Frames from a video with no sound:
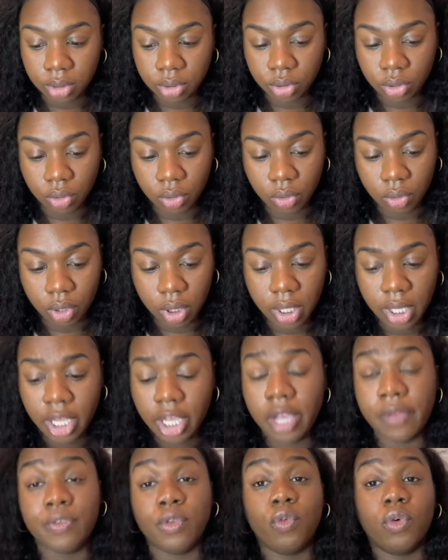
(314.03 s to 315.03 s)
So
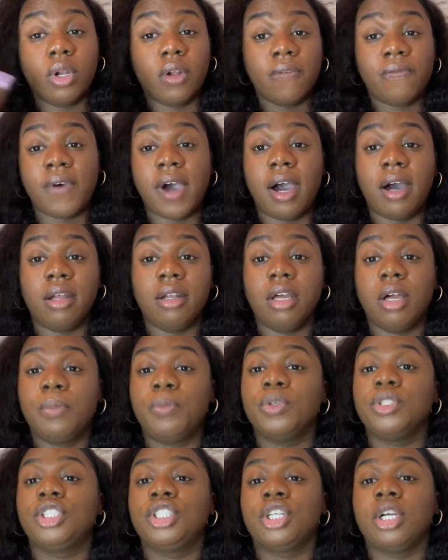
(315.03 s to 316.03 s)
if you want to follow up
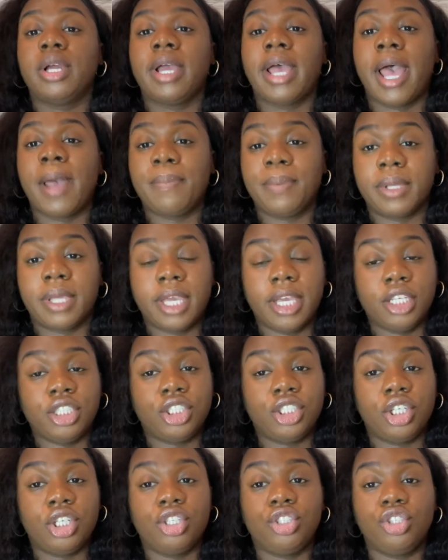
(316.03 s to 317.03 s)
with your
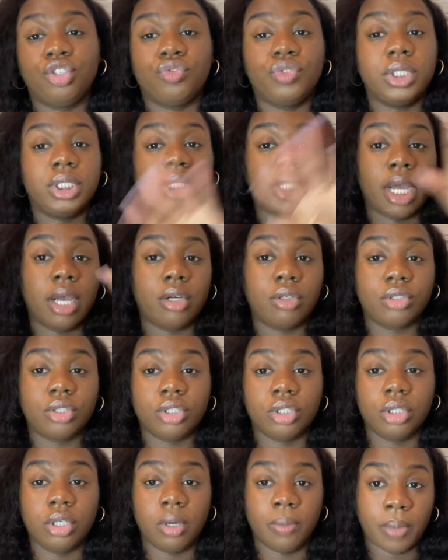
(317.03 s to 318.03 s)
application, you reach out
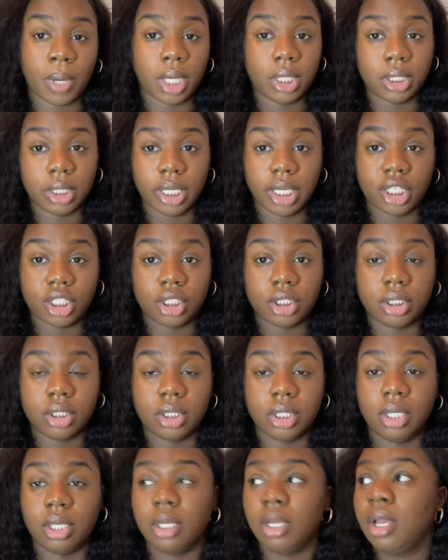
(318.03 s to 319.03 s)
to your bonding
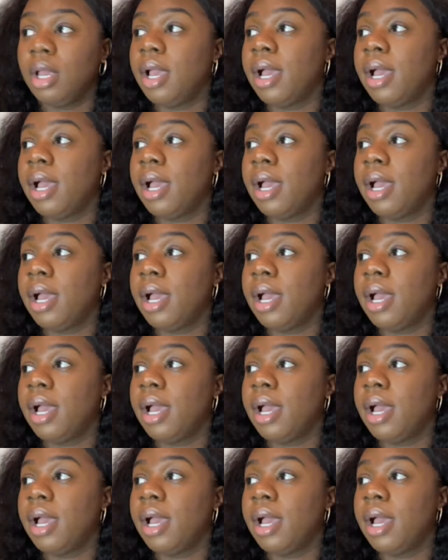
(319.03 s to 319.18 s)
agency.